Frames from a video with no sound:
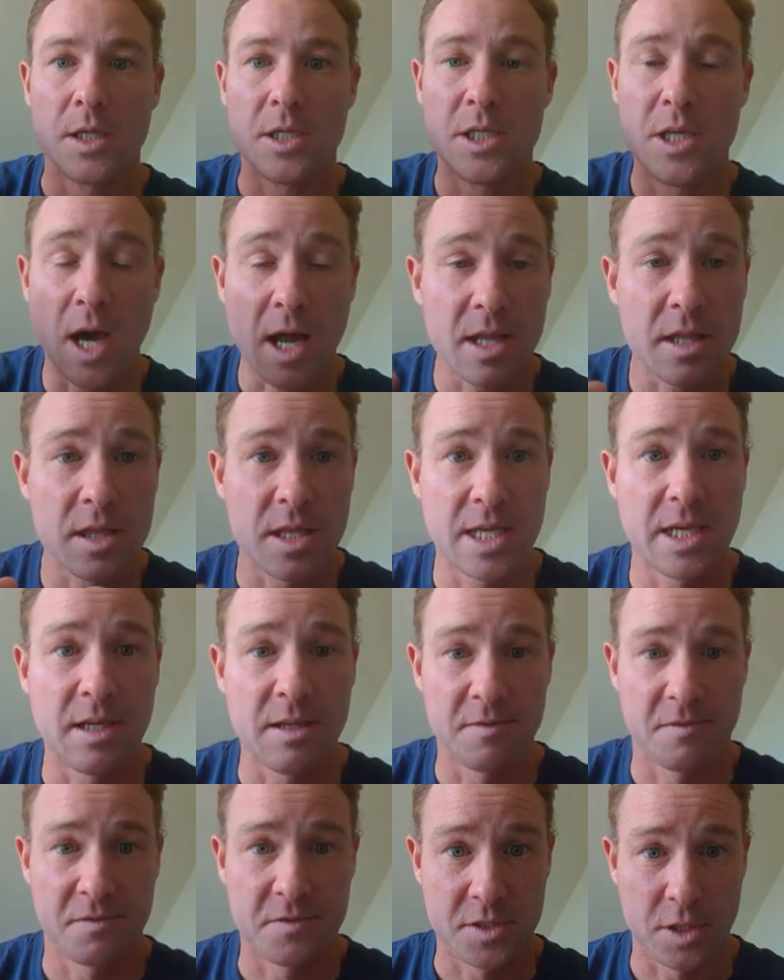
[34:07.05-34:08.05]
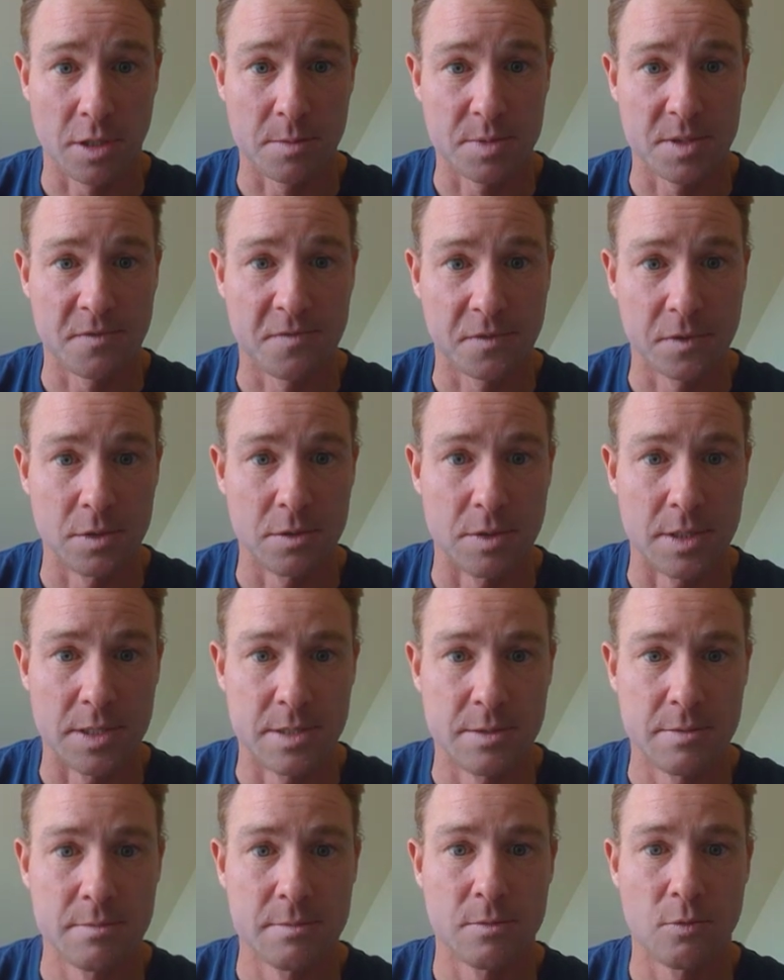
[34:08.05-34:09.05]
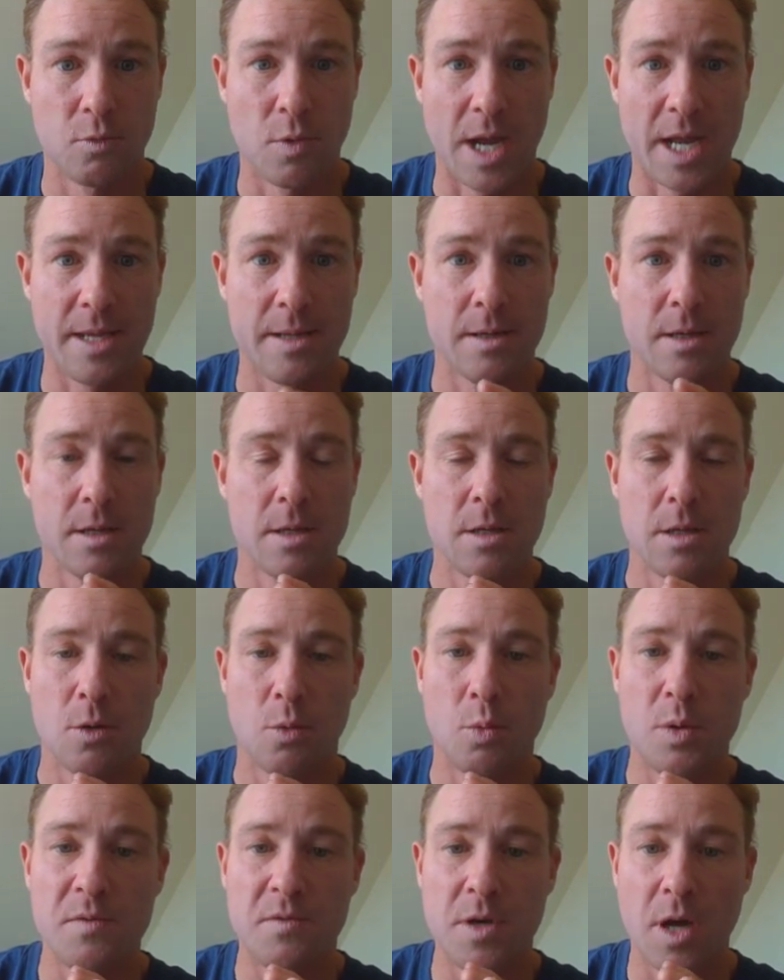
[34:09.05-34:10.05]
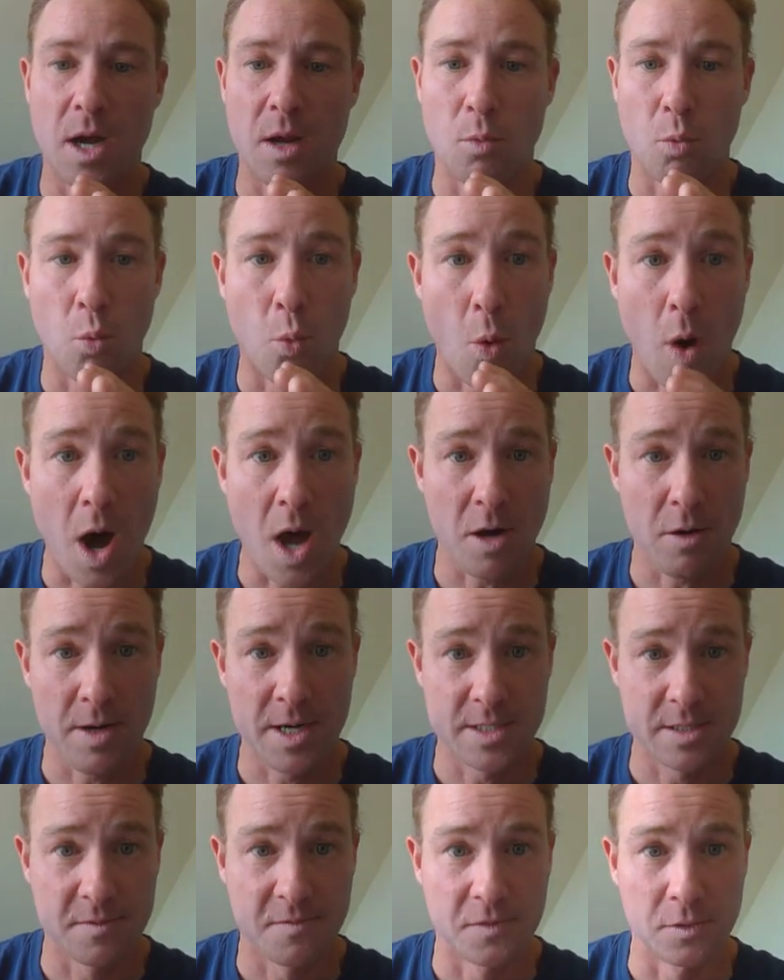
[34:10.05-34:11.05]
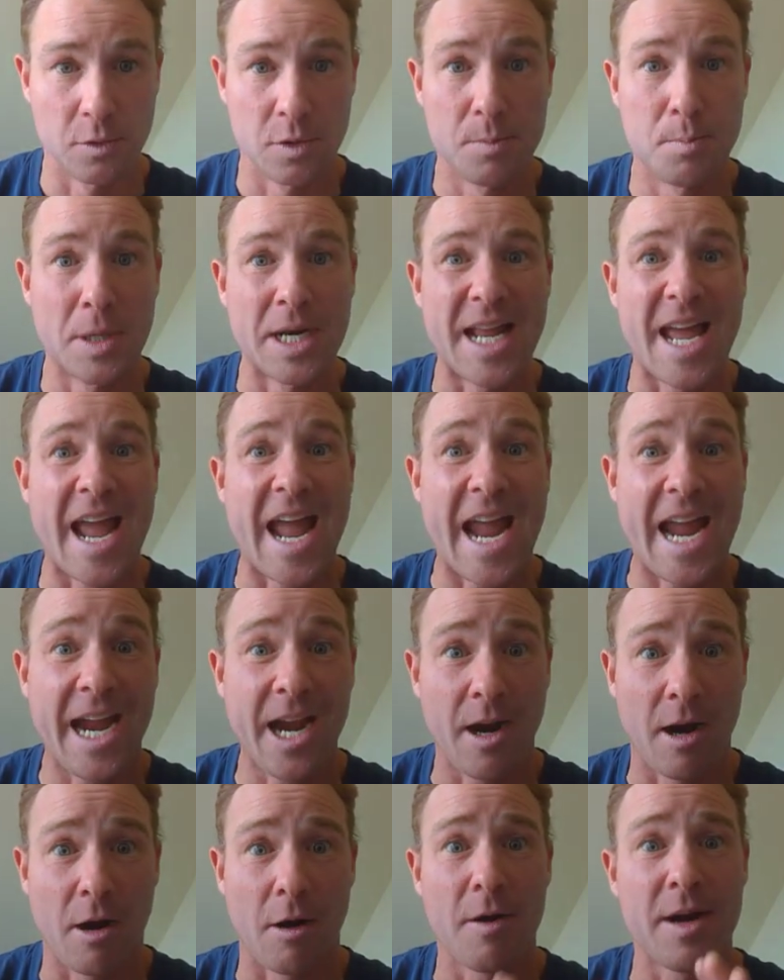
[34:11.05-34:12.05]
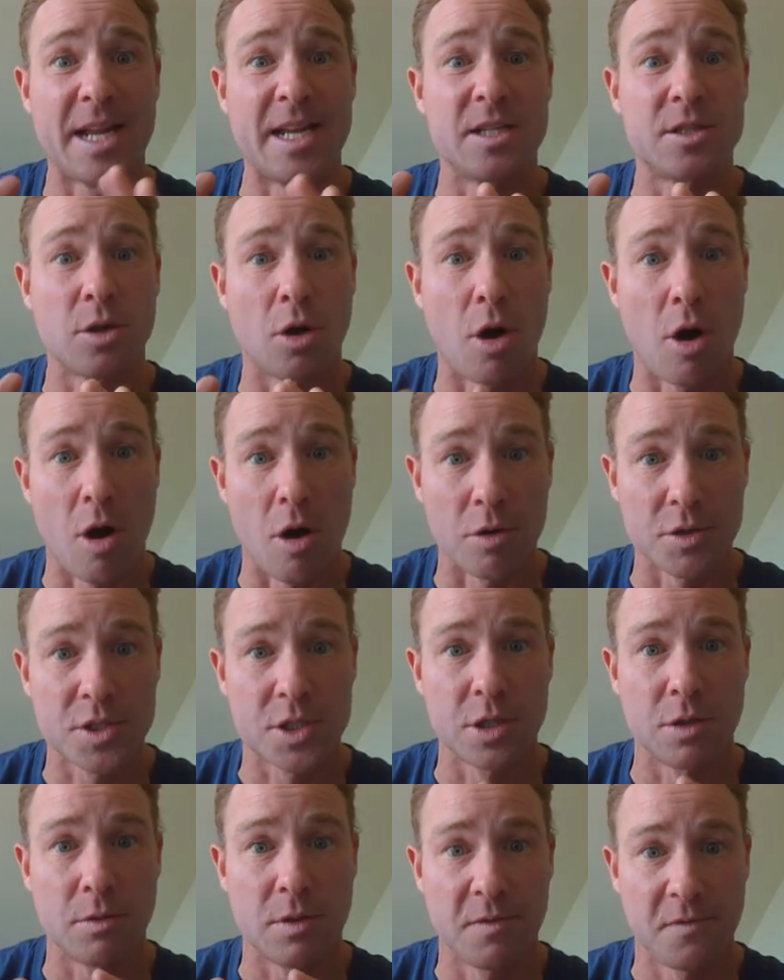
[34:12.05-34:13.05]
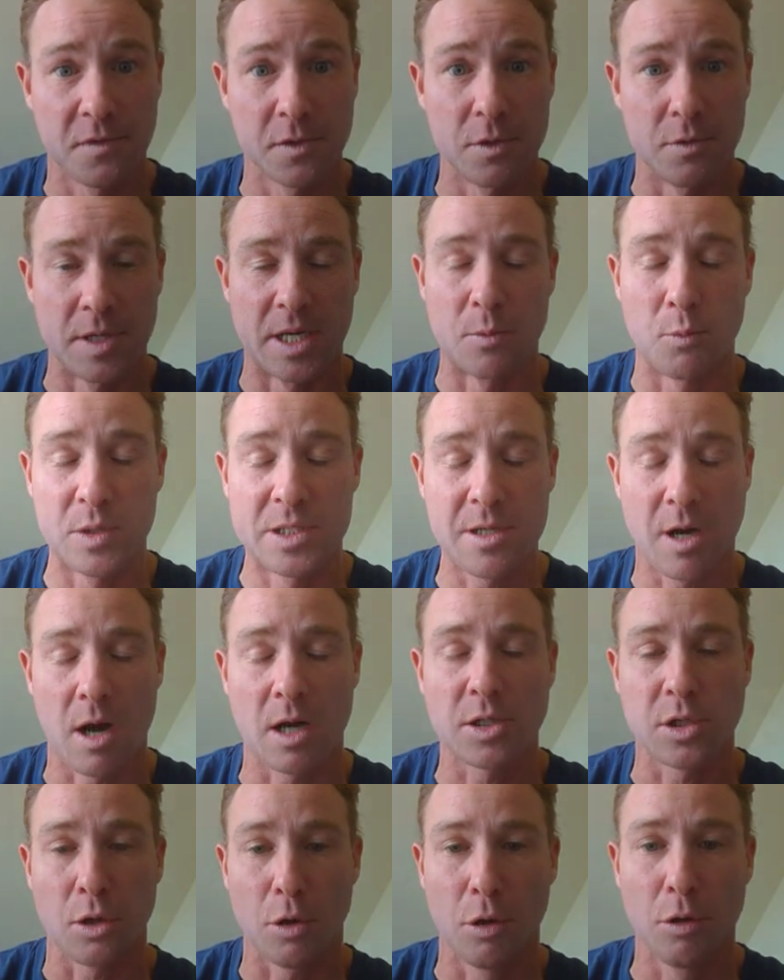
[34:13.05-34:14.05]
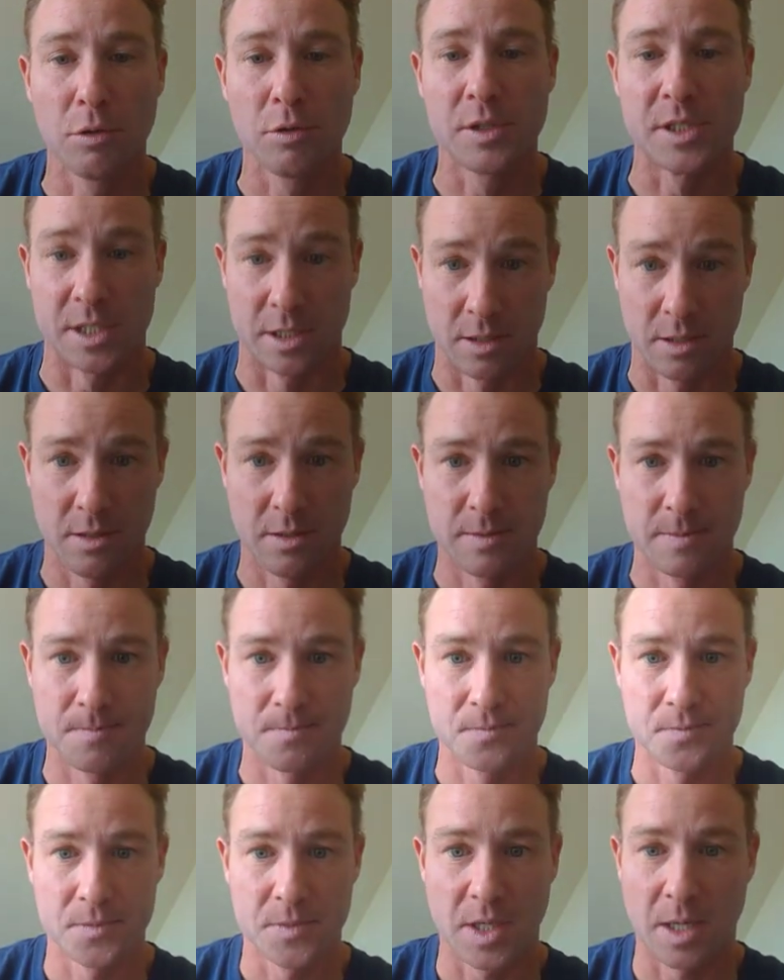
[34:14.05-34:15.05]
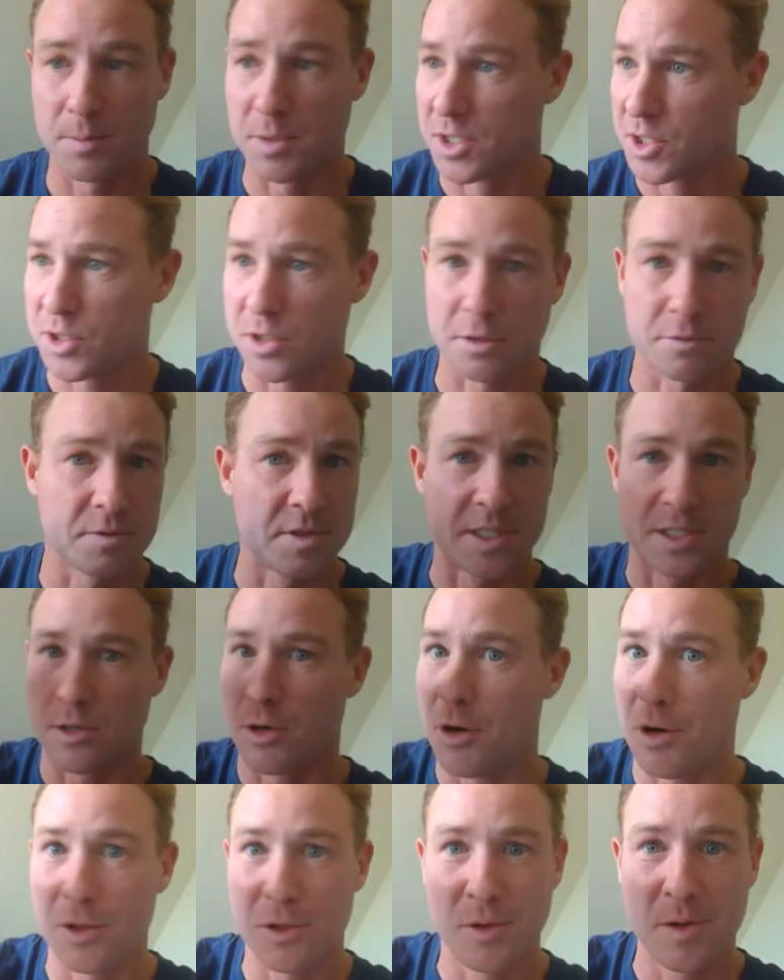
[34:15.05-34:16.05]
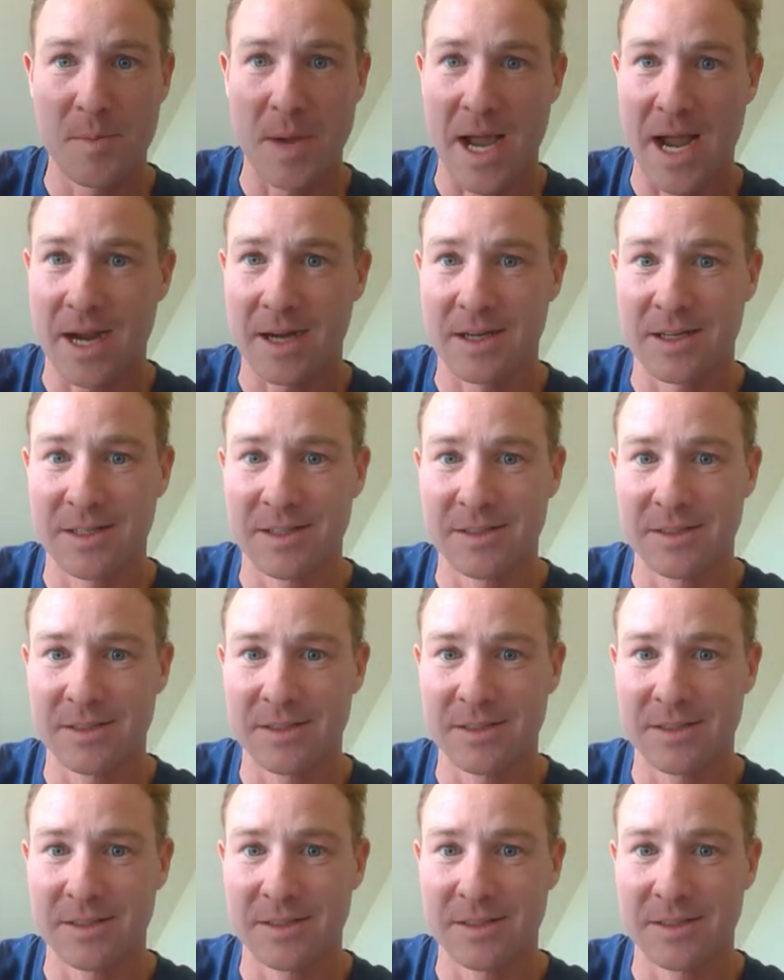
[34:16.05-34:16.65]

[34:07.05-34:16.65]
Got to think in terms of fluid, right? We've got water as a fluid, but air is also a fluid. And we talked earlier, I'm going to circle this all the way back